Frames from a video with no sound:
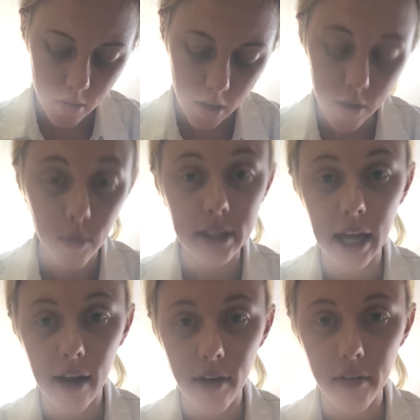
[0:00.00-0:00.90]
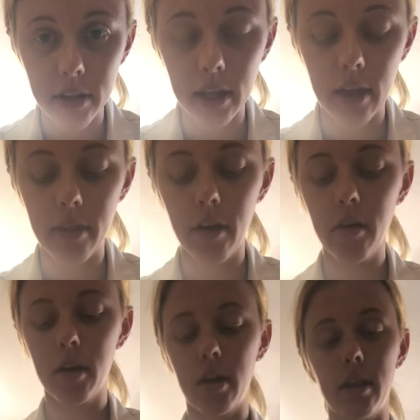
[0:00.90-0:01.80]
And once I have everything in there, I'm
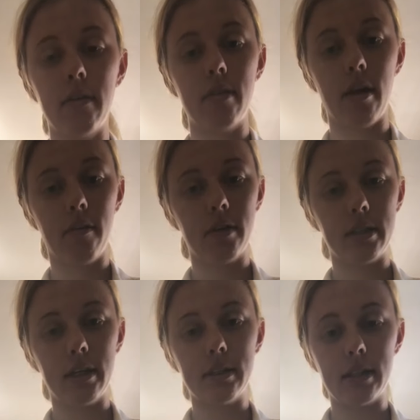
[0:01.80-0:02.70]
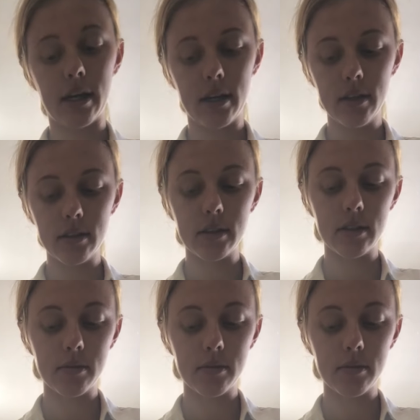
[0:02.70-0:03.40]
gonna leave it there for 10 seconds.